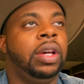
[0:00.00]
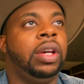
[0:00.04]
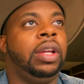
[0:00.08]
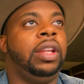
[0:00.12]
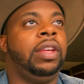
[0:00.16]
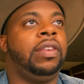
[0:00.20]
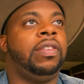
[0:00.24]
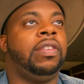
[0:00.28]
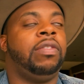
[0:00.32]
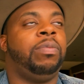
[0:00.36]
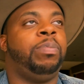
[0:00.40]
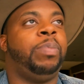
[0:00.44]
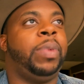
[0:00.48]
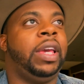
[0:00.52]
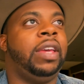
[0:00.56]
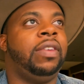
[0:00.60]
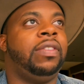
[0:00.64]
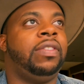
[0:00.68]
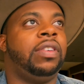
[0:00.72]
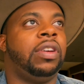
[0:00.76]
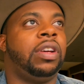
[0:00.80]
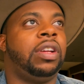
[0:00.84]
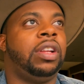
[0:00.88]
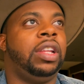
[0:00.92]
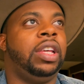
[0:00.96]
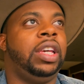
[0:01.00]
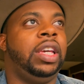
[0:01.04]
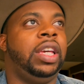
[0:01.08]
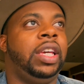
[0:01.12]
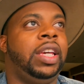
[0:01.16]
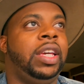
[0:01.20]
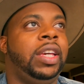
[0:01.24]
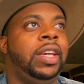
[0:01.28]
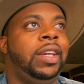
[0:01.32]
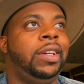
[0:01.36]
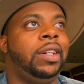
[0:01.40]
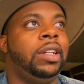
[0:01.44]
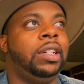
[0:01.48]
This is
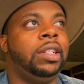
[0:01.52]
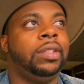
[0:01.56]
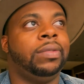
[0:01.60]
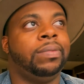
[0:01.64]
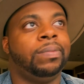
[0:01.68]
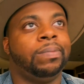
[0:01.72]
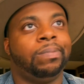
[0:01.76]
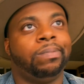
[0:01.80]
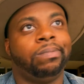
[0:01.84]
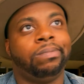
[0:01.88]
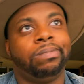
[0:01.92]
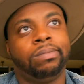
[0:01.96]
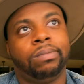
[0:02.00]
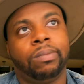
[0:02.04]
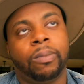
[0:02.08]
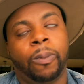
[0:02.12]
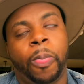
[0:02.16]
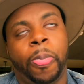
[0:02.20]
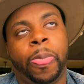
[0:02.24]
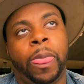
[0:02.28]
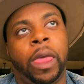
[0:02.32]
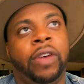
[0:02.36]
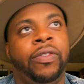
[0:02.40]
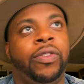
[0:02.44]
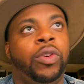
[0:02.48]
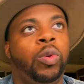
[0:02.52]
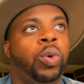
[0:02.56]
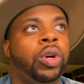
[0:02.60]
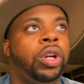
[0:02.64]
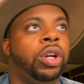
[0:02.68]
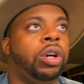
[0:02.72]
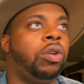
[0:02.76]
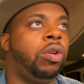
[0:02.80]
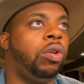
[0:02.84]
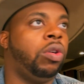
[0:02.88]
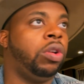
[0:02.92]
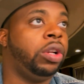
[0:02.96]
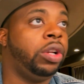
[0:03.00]
basically, if you want to
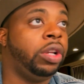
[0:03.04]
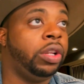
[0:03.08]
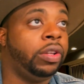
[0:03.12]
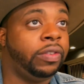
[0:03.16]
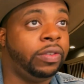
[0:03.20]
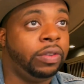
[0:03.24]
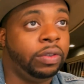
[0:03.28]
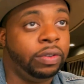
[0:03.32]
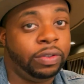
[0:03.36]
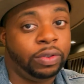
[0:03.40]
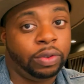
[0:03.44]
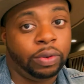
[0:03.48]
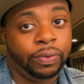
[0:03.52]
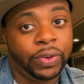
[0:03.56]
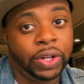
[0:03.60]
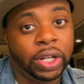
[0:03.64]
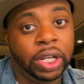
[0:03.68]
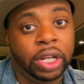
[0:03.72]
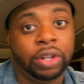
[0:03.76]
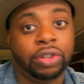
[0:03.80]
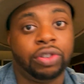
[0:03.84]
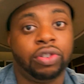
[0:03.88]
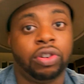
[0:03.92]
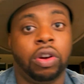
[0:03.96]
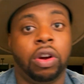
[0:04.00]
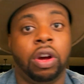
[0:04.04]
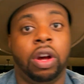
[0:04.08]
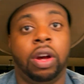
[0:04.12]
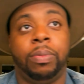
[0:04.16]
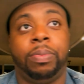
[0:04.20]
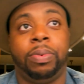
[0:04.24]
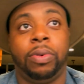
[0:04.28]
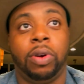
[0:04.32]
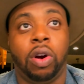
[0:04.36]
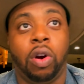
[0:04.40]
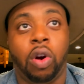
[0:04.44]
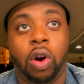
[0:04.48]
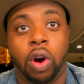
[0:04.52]
call it a souvenir shop
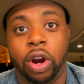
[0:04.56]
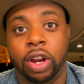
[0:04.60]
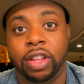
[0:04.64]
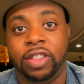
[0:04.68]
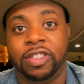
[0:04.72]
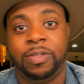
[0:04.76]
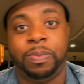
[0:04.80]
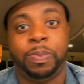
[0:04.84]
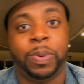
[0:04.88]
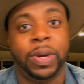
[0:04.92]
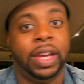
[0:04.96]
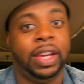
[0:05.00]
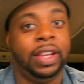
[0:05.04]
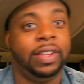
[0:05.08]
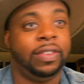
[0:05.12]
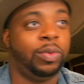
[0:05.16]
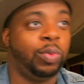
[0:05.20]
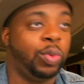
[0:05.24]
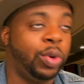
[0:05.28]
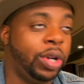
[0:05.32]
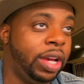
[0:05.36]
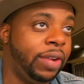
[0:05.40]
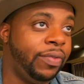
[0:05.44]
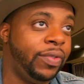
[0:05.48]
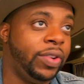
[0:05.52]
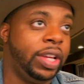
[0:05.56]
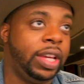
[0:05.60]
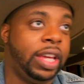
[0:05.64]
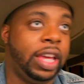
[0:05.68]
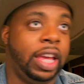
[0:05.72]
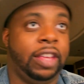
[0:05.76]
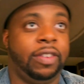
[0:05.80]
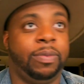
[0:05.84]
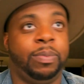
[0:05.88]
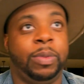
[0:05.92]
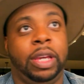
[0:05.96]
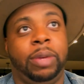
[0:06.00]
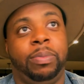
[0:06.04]
or art space, whatever the
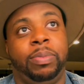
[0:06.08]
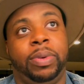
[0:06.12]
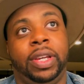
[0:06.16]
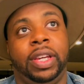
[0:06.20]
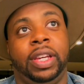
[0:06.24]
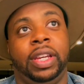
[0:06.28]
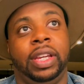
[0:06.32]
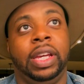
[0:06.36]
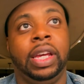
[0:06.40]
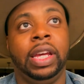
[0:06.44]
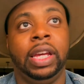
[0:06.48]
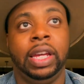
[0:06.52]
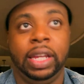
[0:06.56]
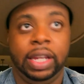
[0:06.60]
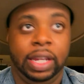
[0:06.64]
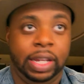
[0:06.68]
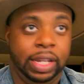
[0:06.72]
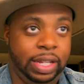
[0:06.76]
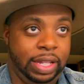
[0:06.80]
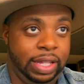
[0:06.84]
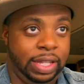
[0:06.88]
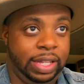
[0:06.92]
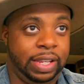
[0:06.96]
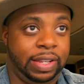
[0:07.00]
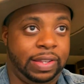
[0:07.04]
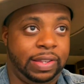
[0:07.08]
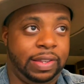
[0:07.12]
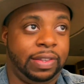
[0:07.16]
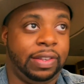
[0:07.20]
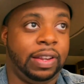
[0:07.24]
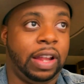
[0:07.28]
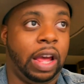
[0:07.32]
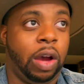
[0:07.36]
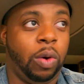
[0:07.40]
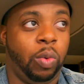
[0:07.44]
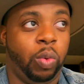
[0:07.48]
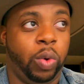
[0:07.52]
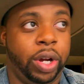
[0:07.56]
case may be, this is
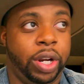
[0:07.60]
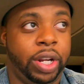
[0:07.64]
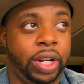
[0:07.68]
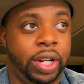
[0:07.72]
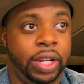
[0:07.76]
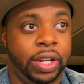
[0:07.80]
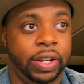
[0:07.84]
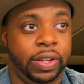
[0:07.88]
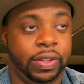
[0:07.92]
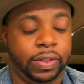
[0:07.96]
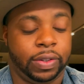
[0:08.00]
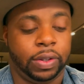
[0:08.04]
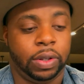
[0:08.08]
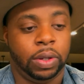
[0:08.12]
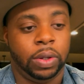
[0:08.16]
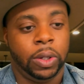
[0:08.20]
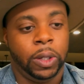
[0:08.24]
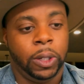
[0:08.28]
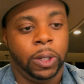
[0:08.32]
not what it is.